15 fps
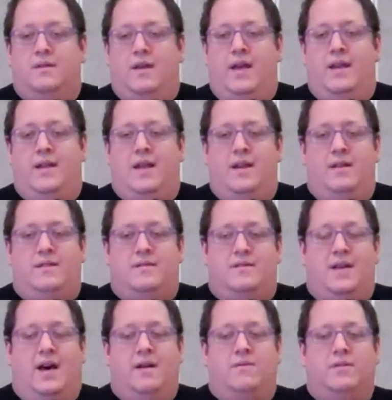And it's
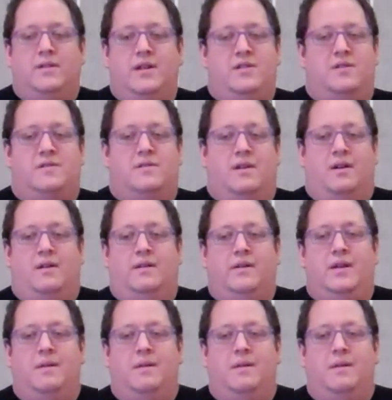not a religious soul. It